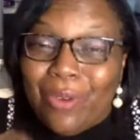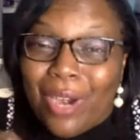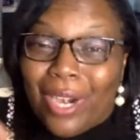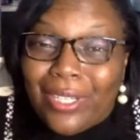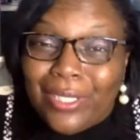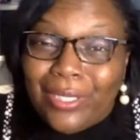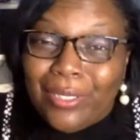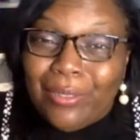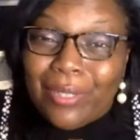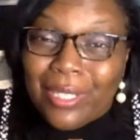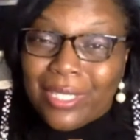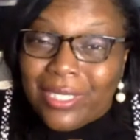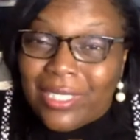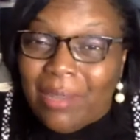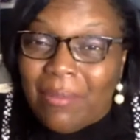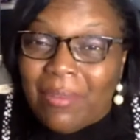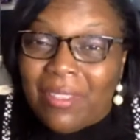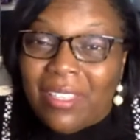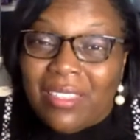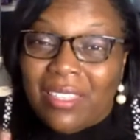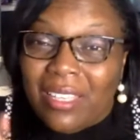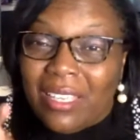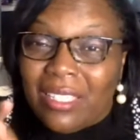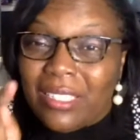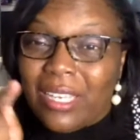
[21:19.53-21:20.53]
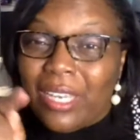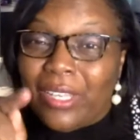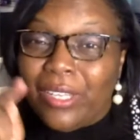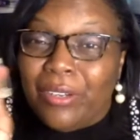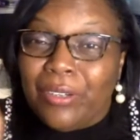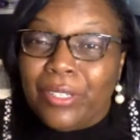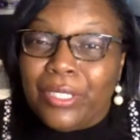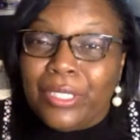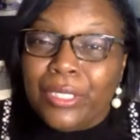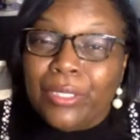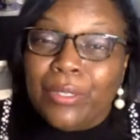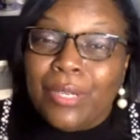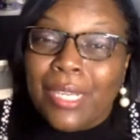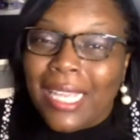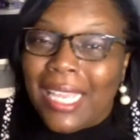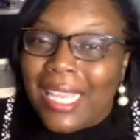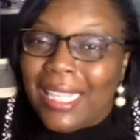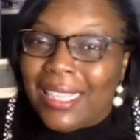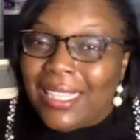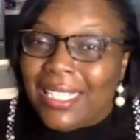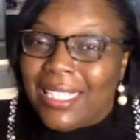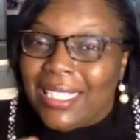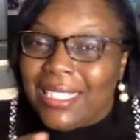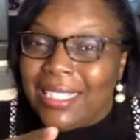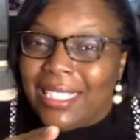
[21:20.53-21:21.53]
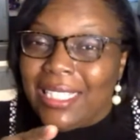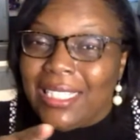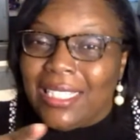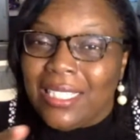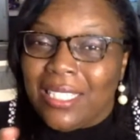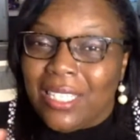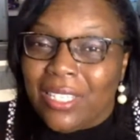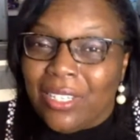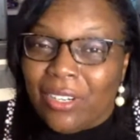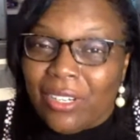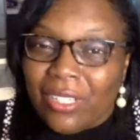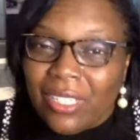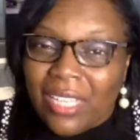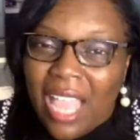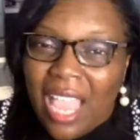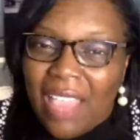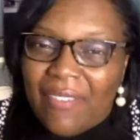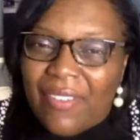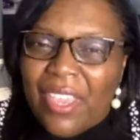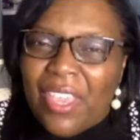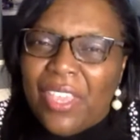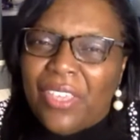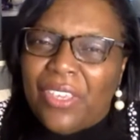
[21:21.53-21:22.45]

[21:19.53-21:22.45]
are doing some of the things that you are doing at this season in your life.